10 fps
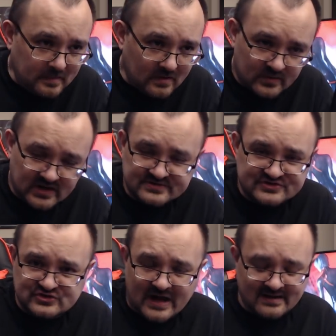when I was
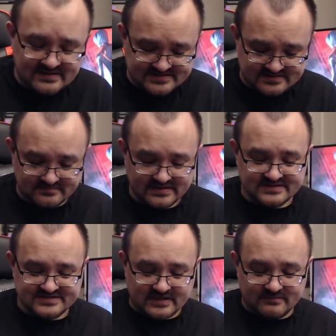chatting to them,
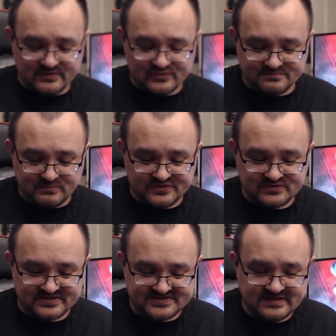some of those
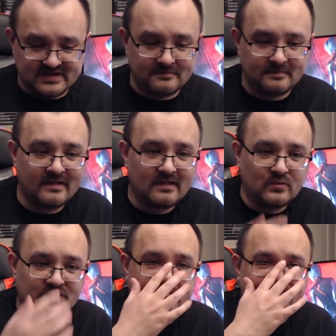booths were saying,
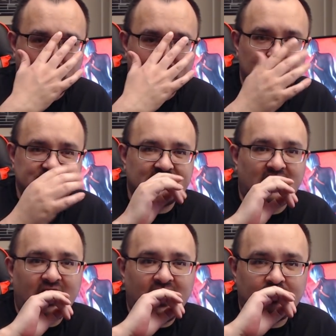with the problems that
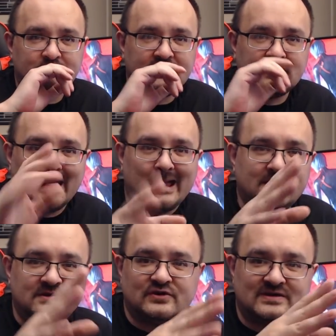are happening in
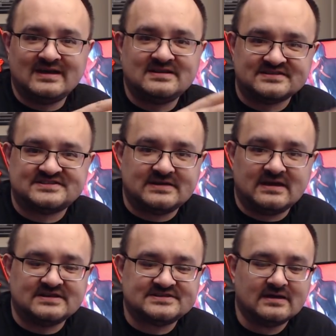the United
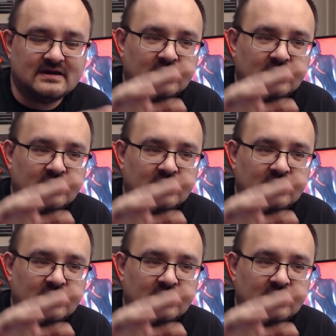States,